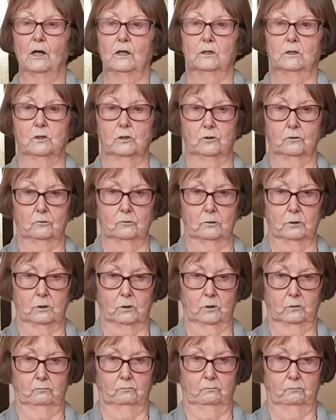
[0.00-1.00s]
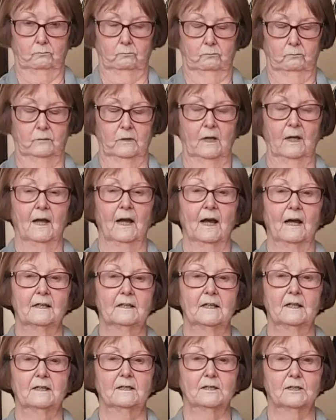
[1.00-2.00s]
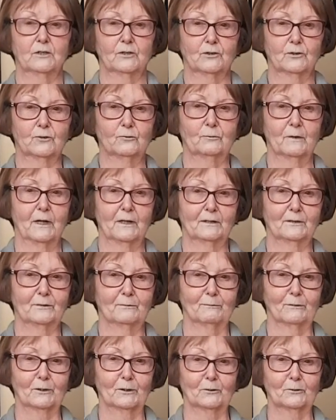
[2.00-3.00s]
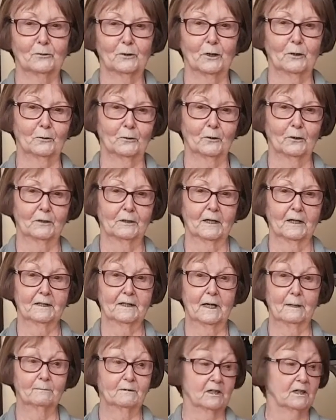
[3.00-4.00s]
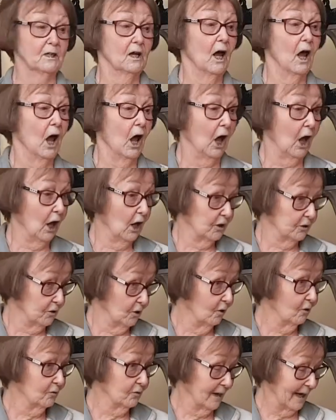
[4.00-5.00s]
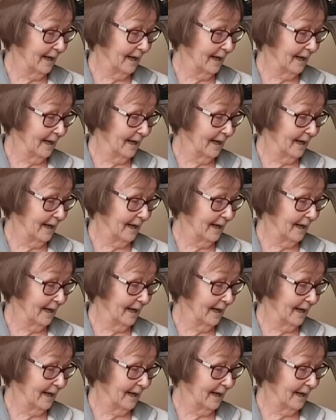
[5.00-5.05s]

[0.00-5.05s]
He just looked. And then as it was going on, I kept saying, are you all